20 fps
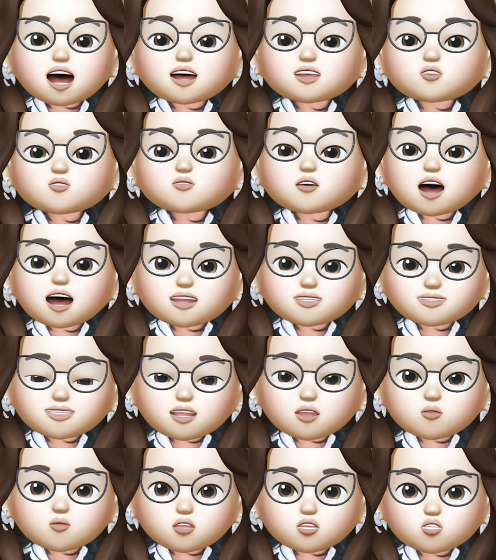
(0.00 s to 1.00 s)
As you ask
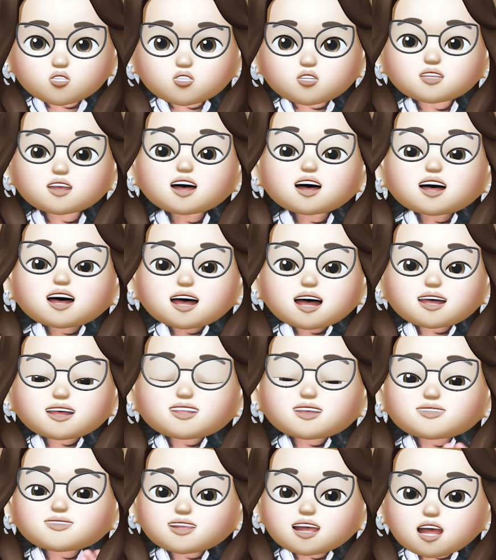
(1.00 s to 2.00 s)
a question, it
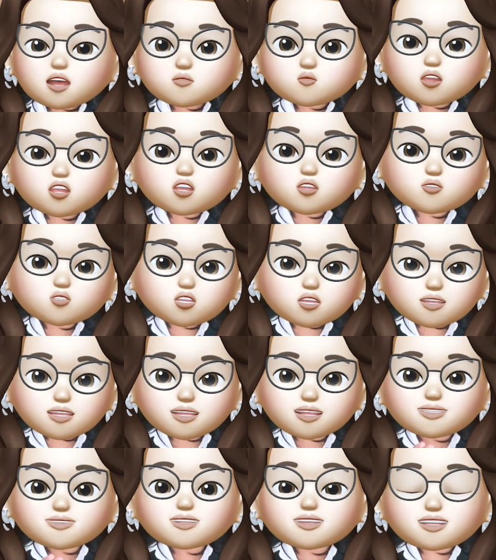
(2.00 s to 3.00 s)
is able to
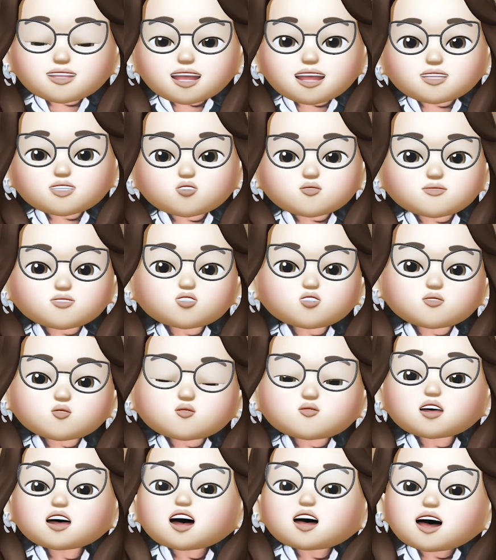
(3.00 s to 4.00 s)
generate the text for
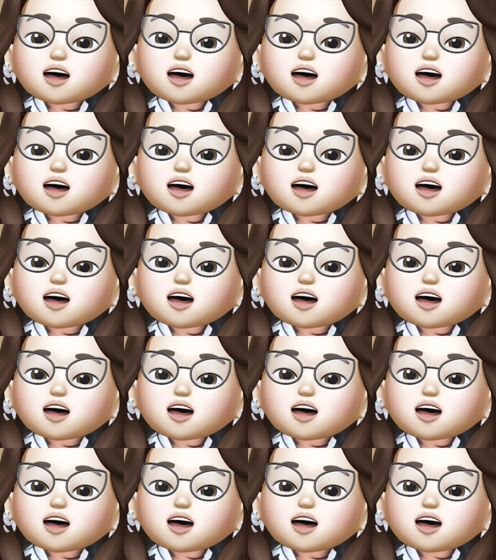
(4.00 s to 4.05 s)
you.